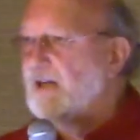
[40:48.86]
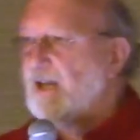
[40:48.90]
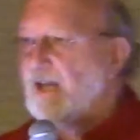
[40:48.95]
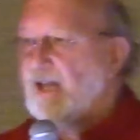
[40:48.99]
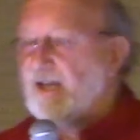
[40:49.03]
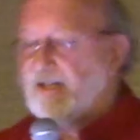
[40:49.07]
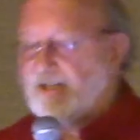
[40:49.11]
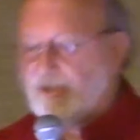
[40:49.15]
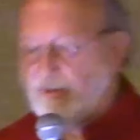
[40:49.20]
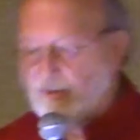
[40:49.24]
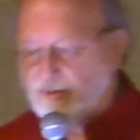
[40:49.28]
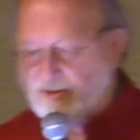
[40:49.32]

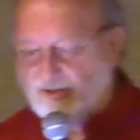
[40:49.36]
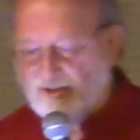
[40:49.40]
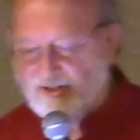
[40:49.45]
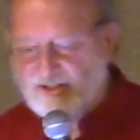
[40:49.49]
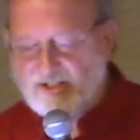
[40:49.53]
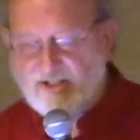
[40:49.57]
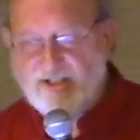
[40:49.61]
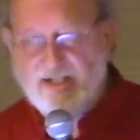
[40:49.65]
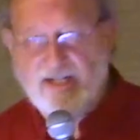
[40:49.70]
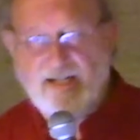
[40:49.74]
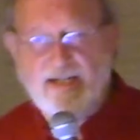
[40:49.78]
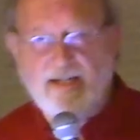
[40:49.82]
you can
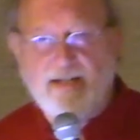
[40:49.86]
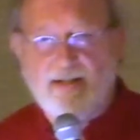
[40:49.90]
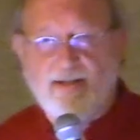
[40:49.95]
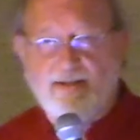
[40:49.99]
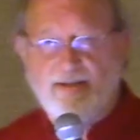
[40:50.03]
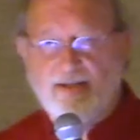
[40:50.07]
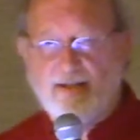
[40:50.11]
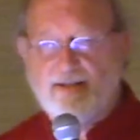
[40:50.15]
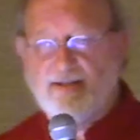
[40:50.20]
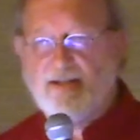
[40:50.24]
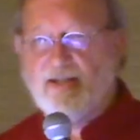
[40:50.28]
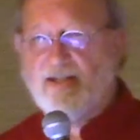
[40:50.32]
see
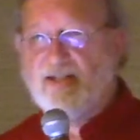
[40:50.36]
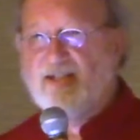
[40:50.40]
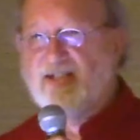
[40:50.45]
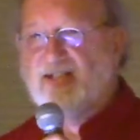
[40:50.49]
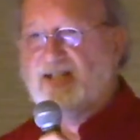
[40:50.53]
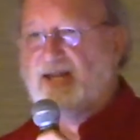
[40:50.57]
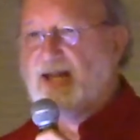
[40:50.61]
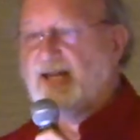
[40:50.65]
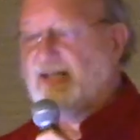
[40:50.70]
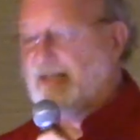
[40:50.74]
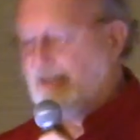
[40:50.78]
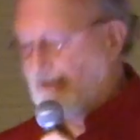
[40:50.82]
that these
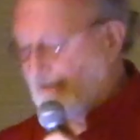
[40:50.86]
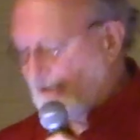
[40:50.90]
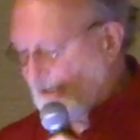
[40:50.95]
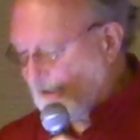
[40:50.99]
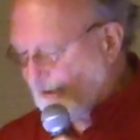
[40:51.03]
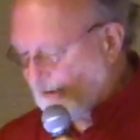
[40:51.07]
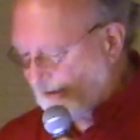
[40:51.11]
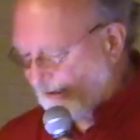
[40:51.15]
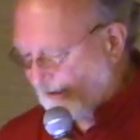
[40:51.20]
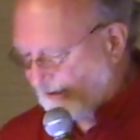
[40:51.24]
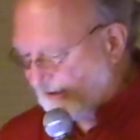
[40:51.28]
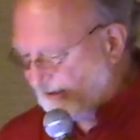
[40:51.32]

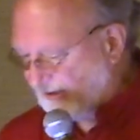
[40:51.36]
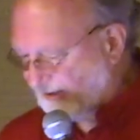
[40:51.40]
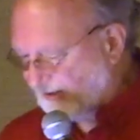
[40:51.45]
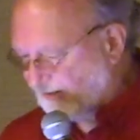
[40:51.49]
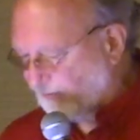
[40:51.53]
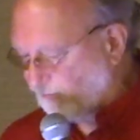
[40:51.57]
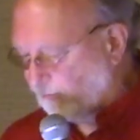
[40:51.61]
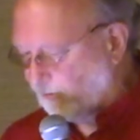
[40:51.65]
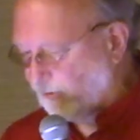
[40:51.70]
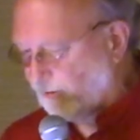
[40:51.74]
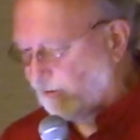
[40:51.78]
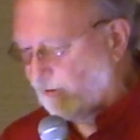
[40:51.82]
psychedelics
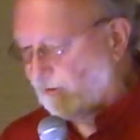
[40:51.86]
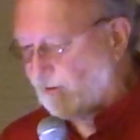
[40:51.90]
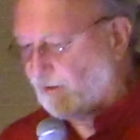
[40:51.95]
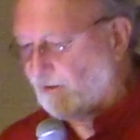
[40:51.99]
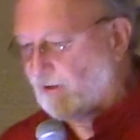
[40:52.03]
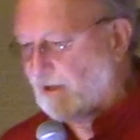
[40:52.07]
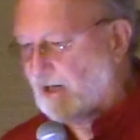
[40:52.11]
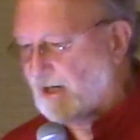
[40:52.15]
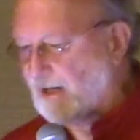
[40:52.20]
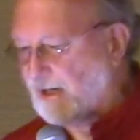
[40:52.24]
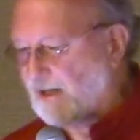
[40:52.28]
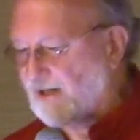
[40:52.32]

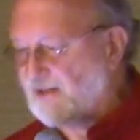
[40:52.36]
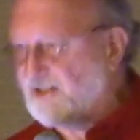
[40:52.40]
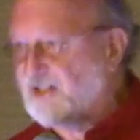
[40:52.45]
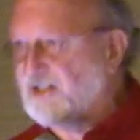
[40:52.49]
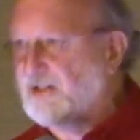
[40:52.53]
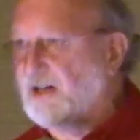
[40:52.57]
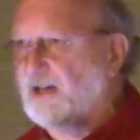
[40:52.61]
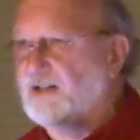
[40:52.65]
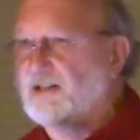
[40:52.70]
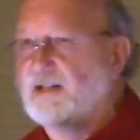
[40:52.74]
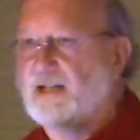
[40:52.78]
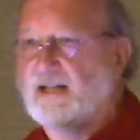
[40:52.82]
were
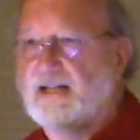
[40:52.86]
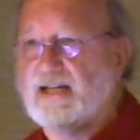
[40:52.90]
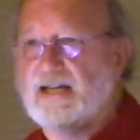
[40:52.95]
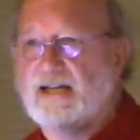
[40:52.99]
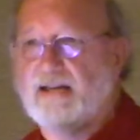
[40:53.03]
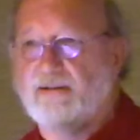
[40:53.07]
suddenly,